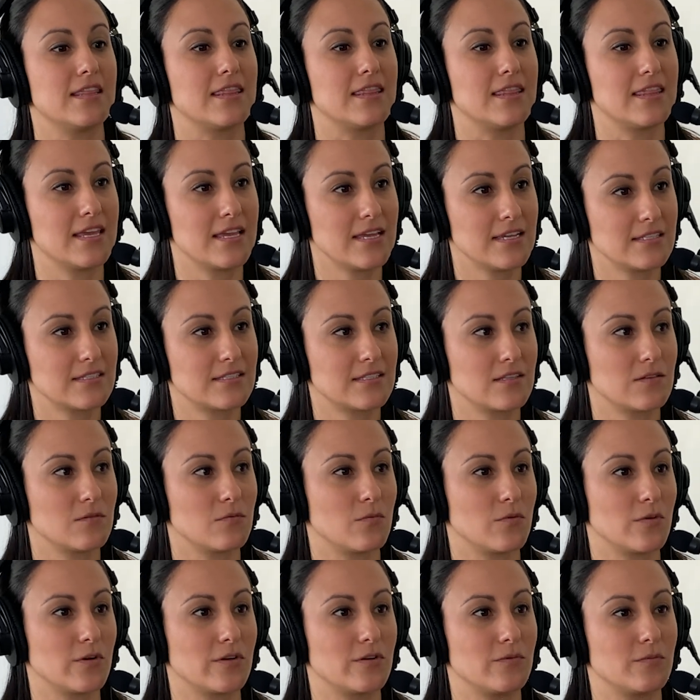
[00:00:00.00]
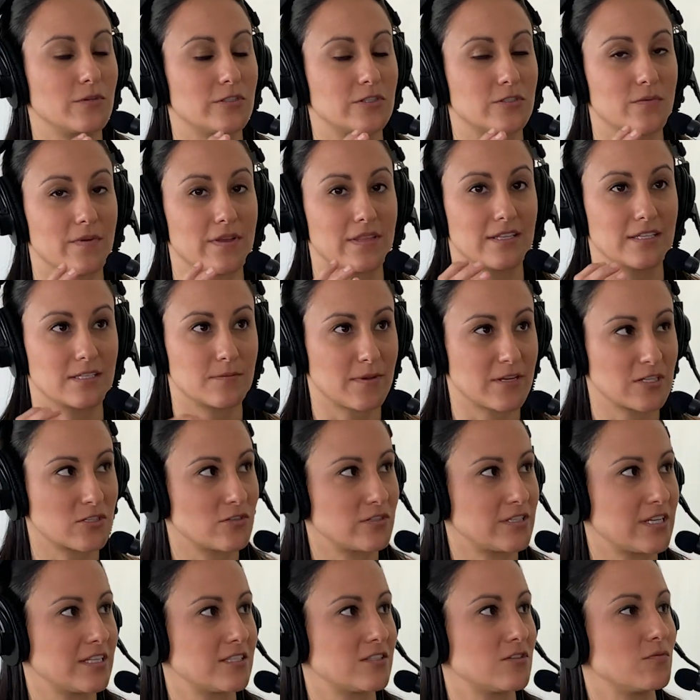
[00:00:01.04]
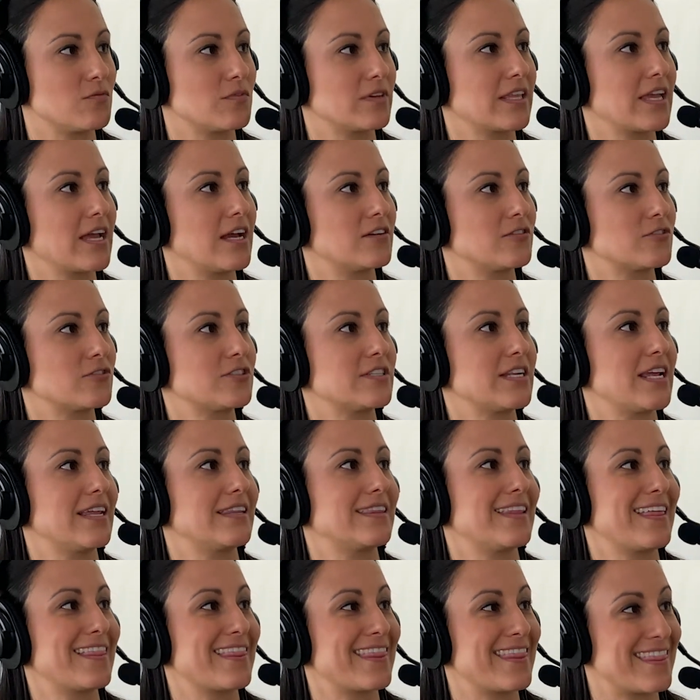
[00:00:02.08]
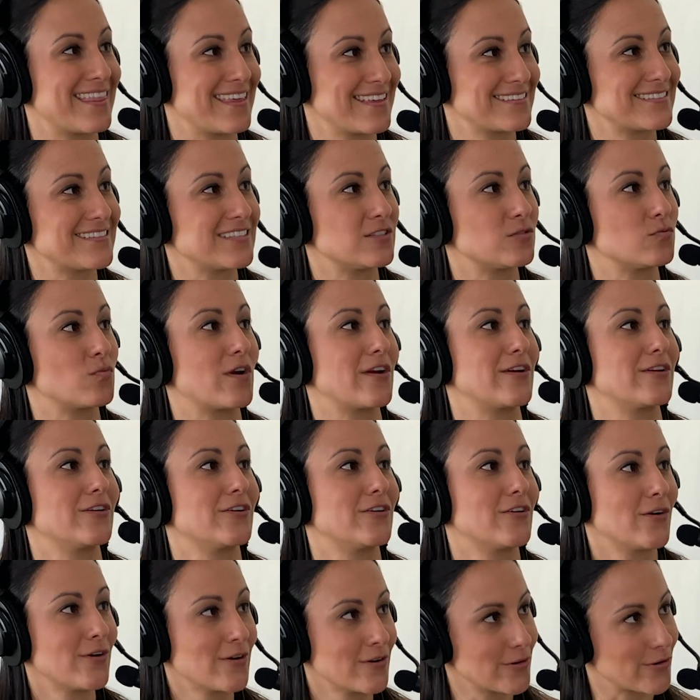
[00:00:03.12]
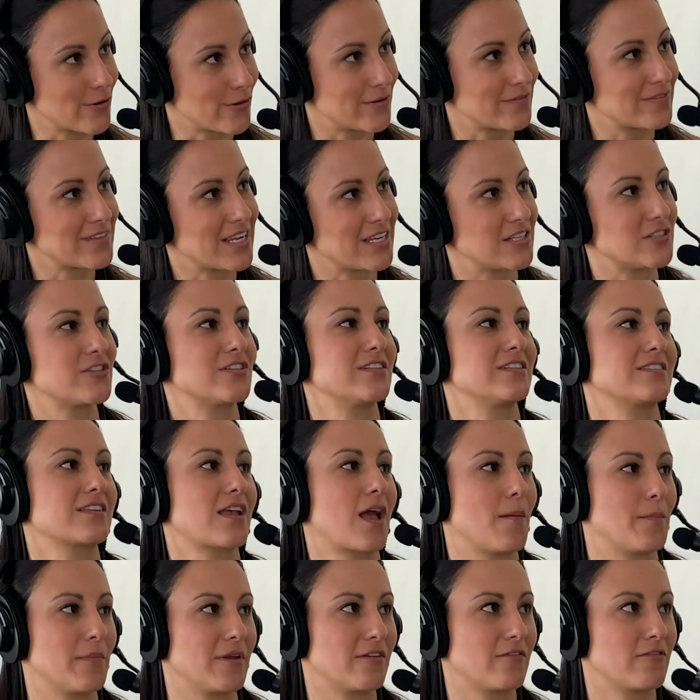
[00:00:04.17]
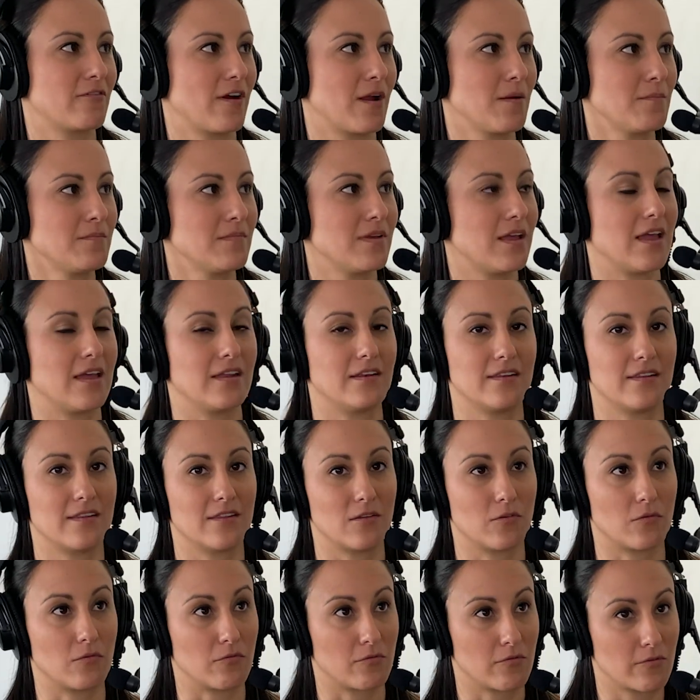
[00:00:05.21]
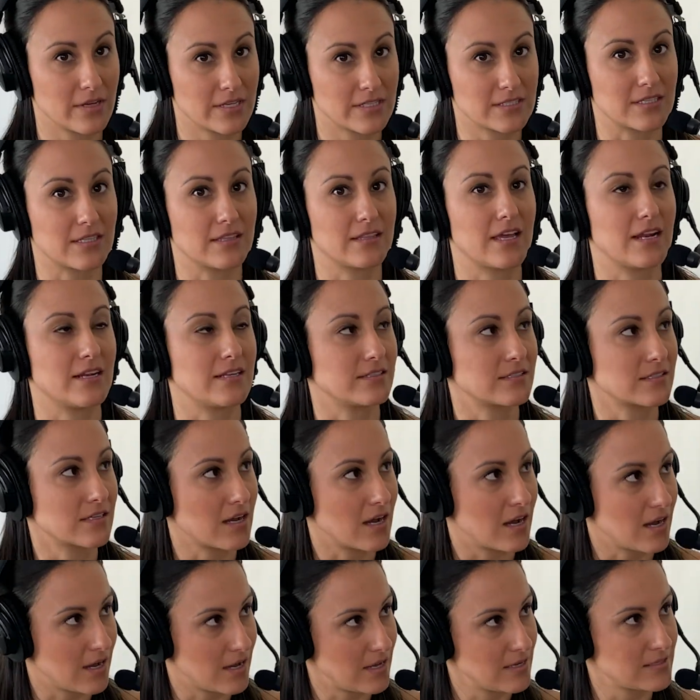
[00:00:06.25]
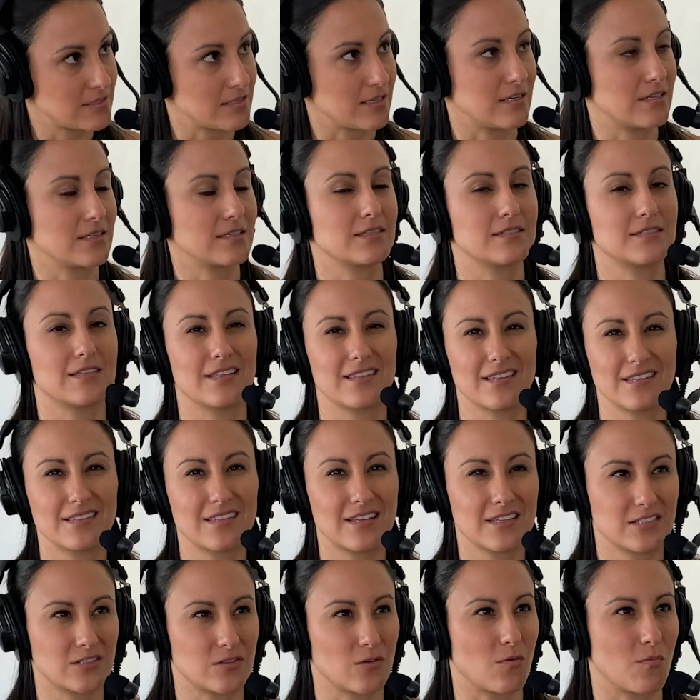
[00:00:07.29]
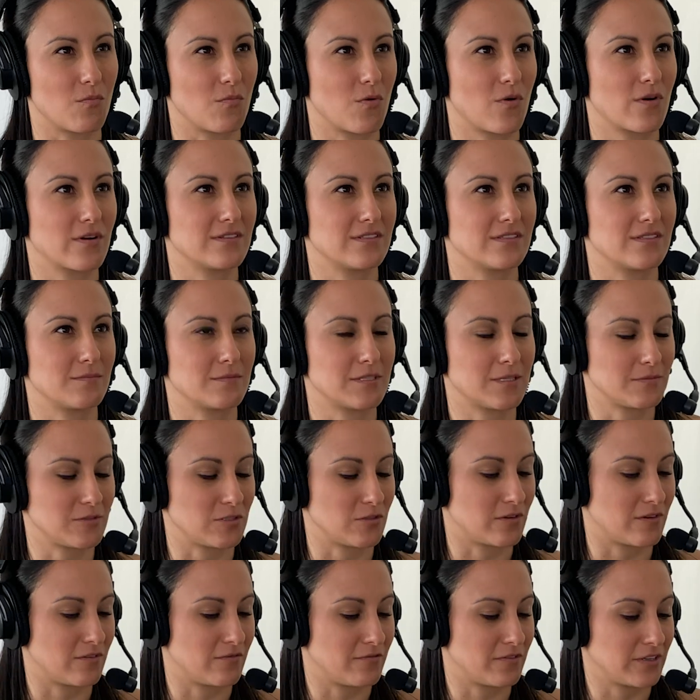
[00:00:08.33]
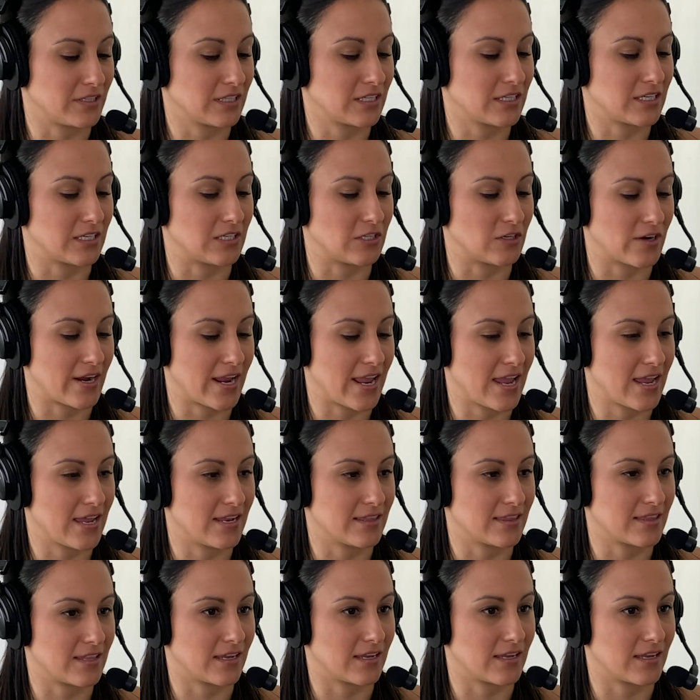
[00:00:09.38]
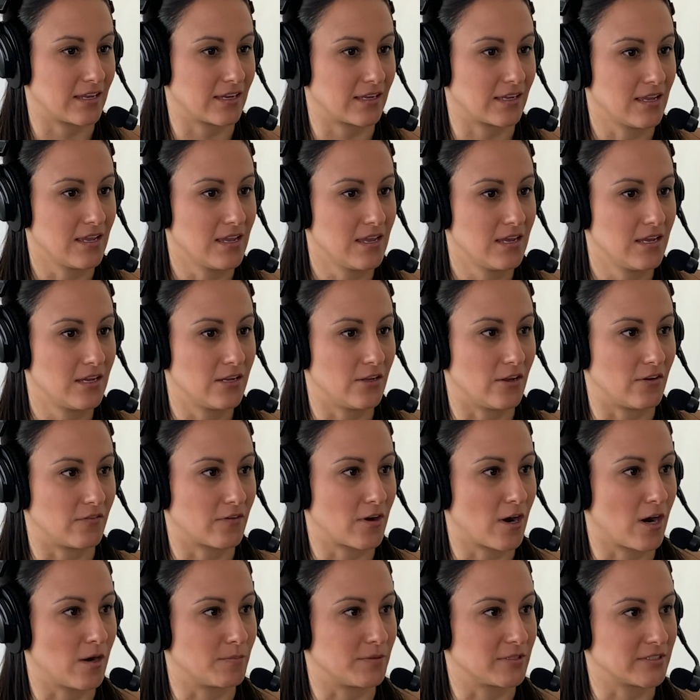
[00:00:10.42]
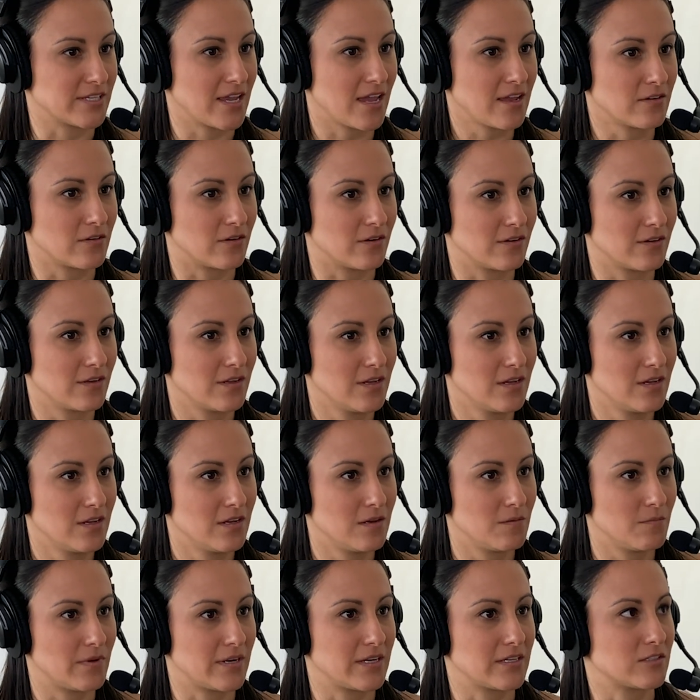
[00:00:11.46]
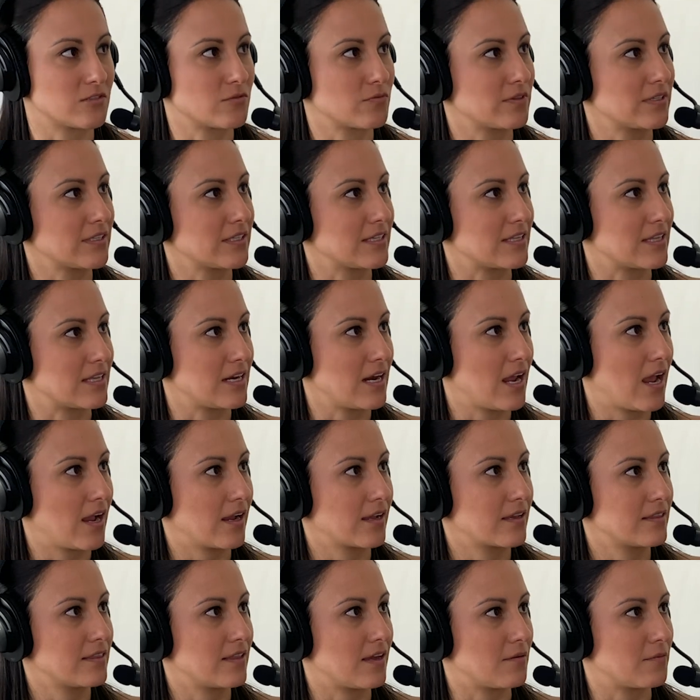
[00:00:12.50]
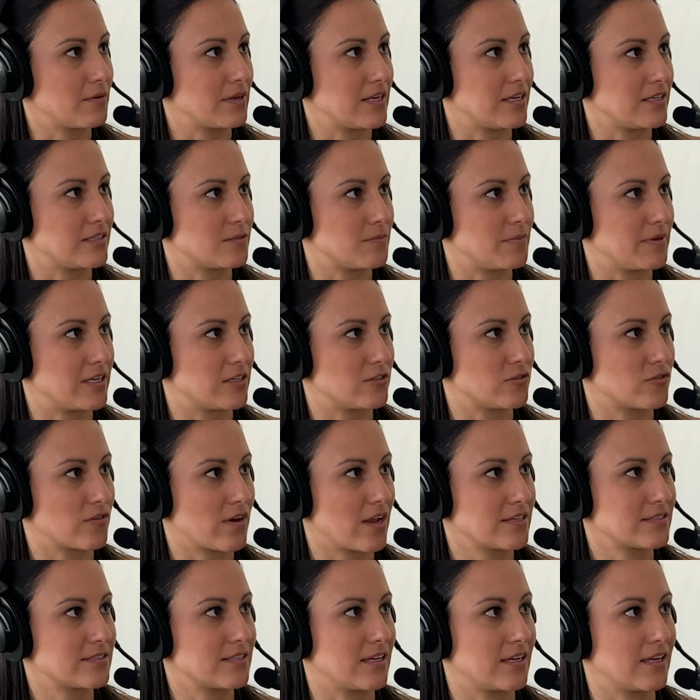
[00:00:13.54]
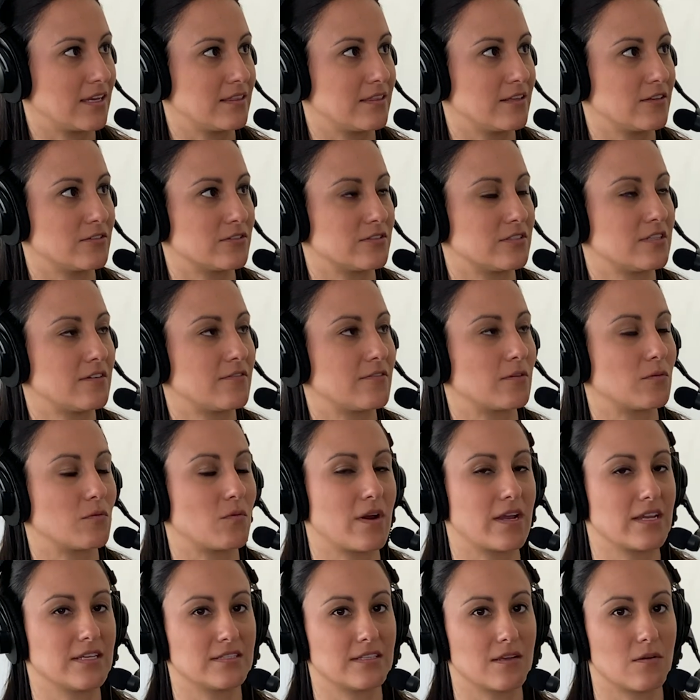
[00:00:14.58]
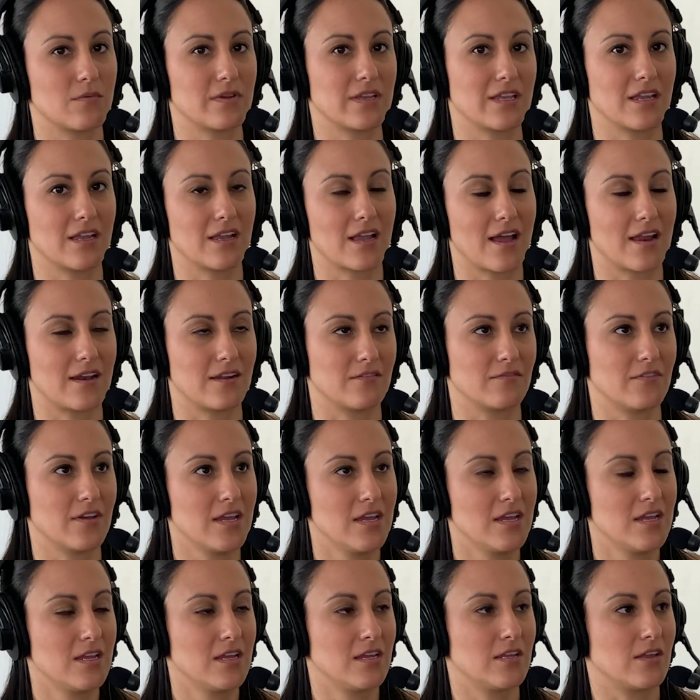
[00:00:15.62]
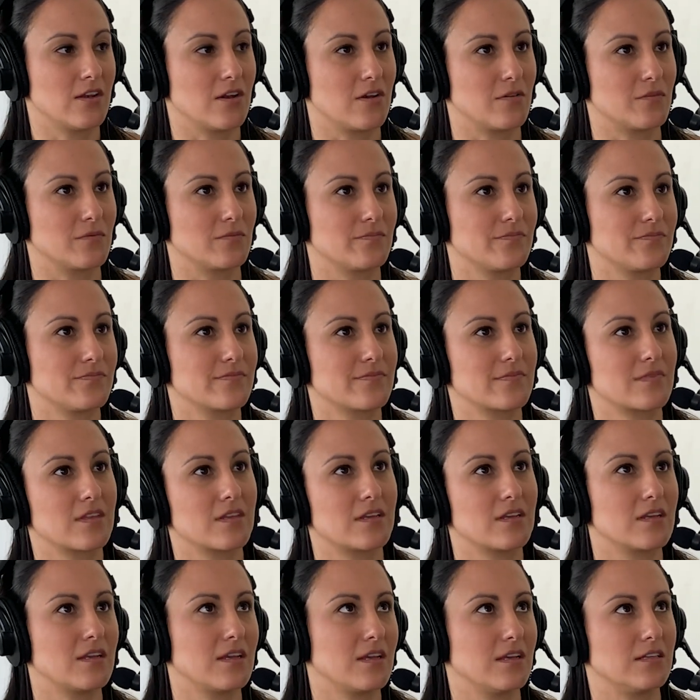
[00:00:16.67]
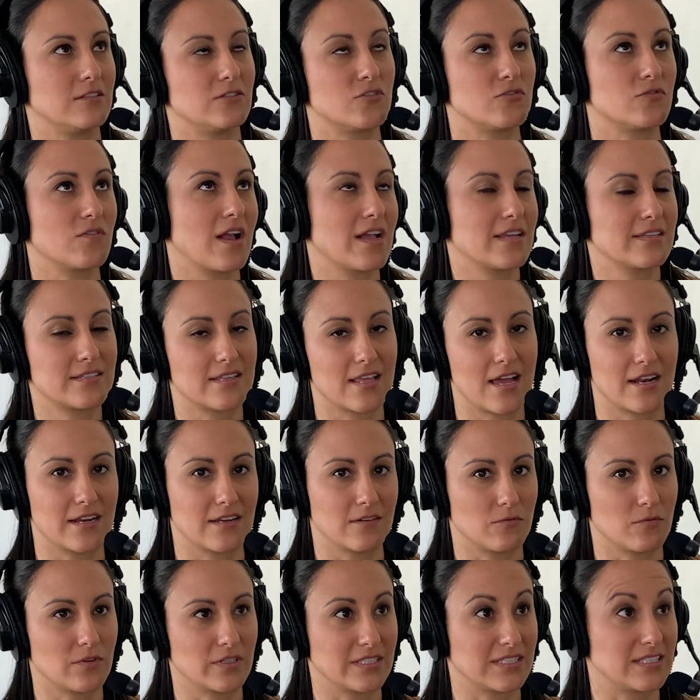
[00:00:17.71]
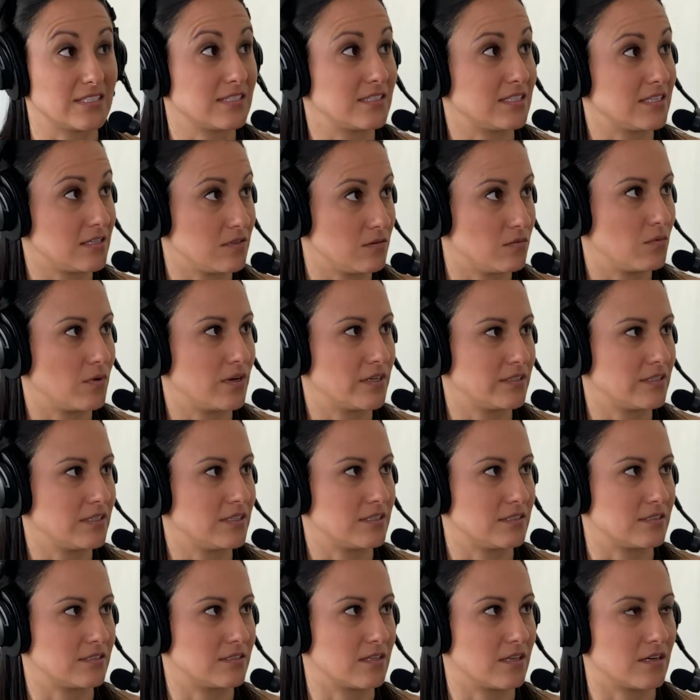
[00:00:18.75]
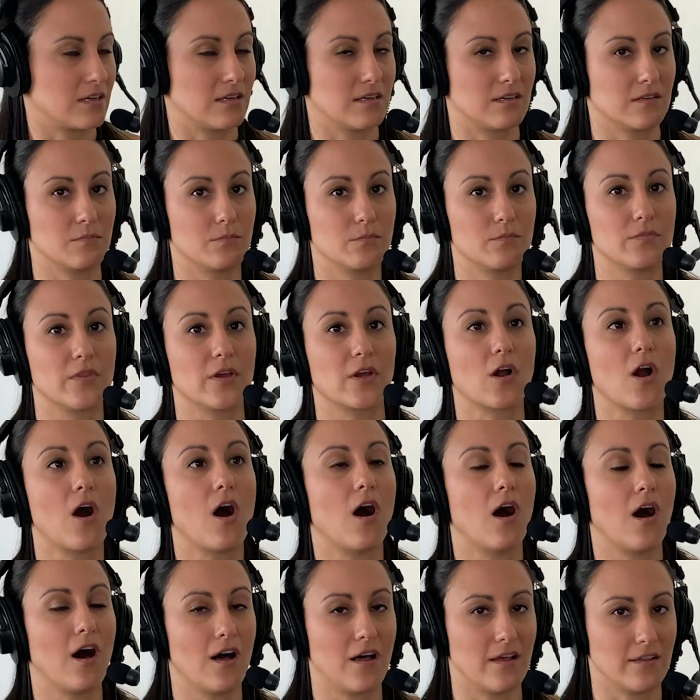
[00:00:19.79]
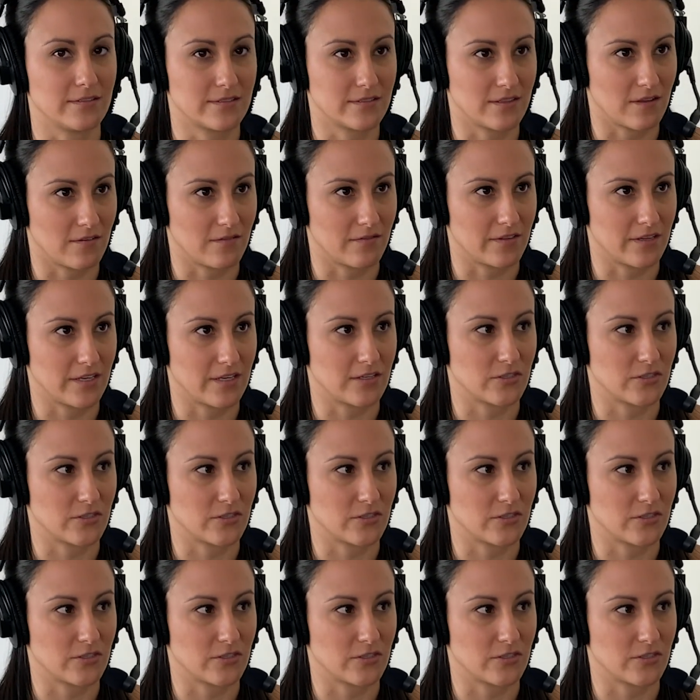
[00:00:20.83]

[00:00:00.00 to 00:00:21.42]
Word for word: this we're, we're doing the special test to really understand that this is where your nerve tension is coming from and the mm-hmm. reason that it's causing it because i think that's so important sometimes you could feel it in your hand thinking you have carpal tunnel but it's really the neck that we need to be addressing and there's different mm. ways that we can kind of you know address that and really see what is the the cause of the